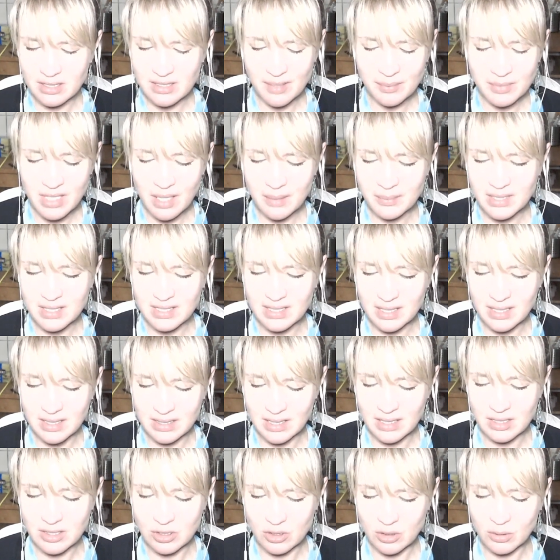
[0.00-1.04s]
Sometimes it's
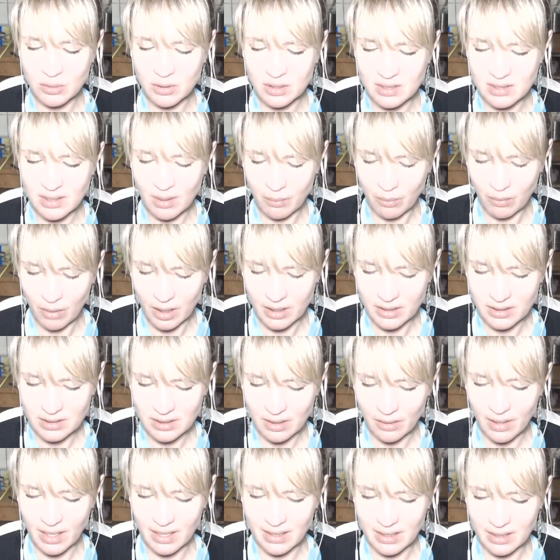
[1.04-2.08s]
easier to do with someone,
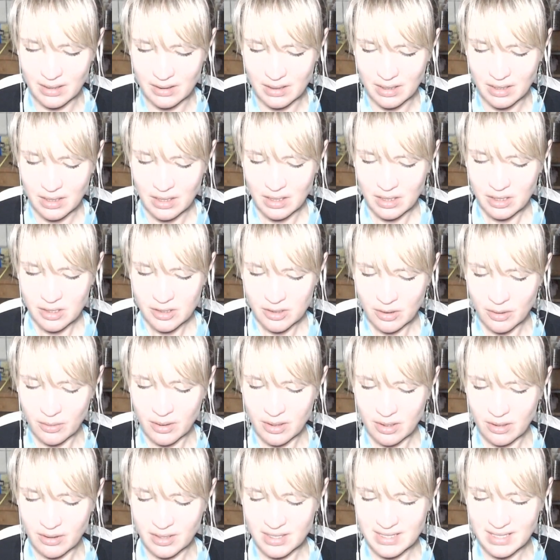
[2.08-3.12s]
so I can do it
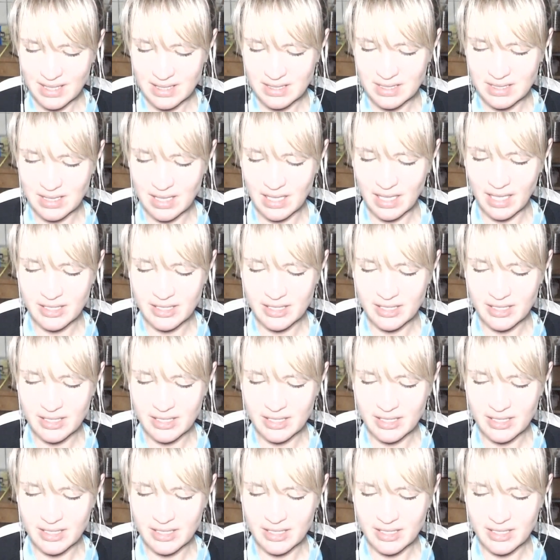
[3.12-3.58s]
with you on Saturday.